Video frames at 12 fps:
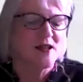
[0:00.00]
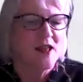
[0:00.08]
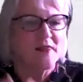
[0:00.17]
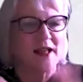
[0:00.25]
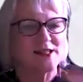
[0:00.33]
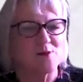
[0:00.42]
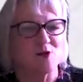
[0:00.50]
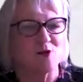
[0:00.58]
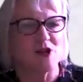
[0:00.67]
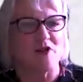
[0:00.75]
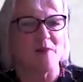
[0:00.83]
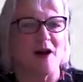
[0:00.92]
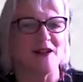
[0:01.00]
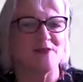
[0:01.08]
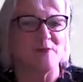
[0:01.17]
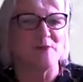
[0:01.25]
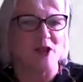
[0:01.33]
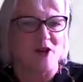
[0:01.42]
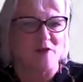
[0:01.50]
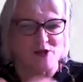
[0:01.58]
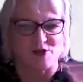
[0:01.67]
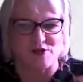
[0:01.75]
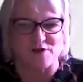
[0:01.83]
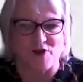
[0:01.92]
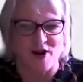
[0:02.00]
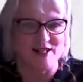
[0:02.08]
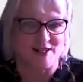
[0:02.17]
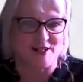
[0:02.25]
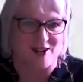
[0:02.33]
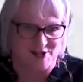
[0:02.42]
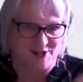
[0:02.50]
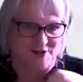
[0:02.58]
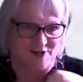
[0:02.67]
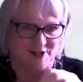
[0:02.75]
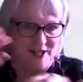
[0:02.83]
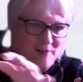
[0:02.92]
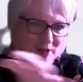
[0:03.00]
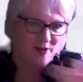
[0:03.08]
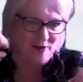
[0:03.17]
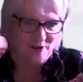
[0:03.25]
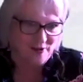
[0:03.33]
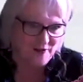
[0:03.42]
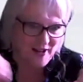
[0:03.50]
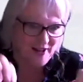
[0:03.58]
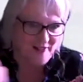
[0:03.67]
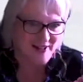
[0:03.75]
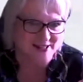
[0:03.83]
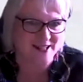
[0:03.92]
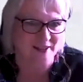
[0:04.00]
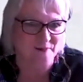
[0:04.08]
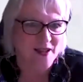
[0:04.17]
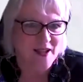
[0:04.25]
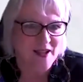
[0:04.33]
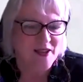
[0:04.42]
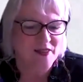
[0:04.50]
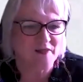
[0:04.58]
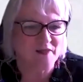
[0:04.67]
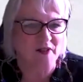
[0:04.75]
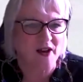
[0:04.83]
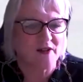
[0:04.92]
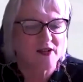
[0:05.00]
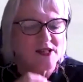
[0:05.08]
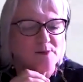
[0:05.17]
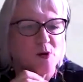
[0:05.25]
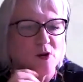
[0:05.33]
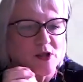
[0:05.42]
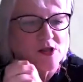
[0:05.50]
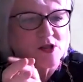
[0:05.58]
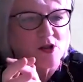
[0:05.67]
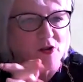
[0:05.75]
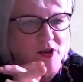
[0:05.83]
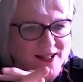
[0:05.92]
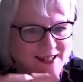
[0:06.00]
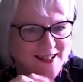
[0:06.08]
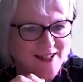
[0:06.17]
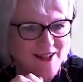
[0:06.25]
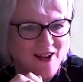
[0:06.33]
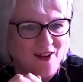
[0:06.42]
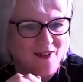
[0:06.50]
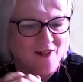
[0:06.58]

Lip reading: that's what it reminded me of, a sort of radar screen with all the various points on it,